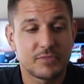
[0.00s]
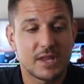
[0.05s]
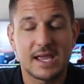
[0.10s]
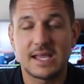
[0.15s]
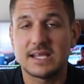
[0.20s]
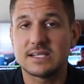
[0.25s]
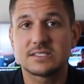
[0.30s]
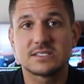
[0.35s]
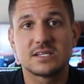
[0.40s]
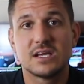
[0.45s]

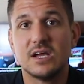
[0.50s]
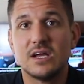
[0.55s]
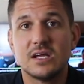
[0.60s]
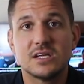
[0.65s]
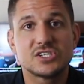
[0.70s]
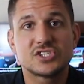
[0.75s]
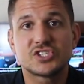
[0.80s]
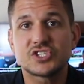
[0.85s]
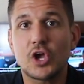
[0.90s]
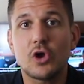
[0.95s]
It's
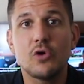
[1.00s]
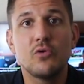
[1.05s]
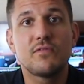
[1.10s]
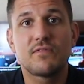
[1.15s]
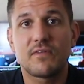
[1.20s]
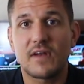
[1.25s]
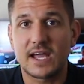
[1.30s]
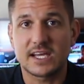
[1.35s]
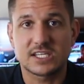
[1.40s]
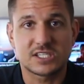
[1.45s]
so
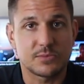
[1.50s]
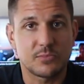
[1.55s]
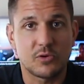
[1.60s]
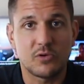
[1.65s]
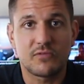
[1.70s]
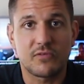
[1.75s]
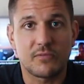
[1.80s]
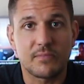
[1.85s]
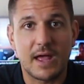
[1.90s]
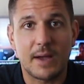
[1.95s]

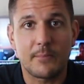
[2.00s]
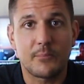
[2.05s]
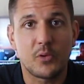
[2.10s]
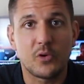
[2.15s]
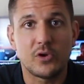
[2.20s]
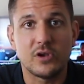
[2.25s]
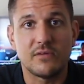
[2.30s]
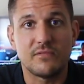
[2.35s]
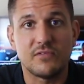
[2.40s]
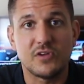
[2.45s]
flexible from that
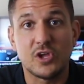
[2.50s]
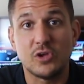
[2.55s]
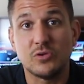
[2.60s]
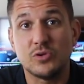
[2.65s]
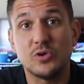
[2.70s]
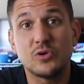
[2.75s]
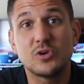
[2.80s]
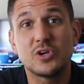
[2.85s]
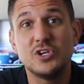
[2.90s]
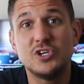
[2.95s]
point of view.
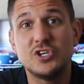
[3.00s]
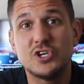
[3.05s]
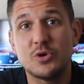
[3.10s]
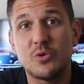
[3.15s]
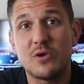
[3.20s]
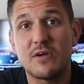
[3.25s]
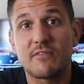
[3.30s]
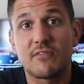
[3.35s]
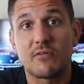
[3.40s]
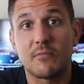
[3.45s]
You can
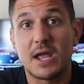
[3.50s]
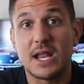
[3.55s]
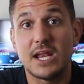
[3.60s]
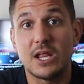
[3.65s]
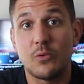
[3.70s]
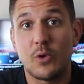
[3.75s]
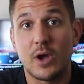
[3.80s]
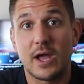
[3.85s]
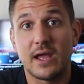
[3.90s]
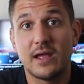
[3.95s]
do it from
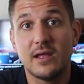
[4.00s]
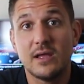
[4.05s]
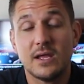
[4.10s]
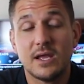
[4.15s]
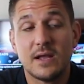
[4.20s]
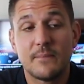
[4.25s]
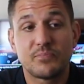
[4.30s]
anywhere.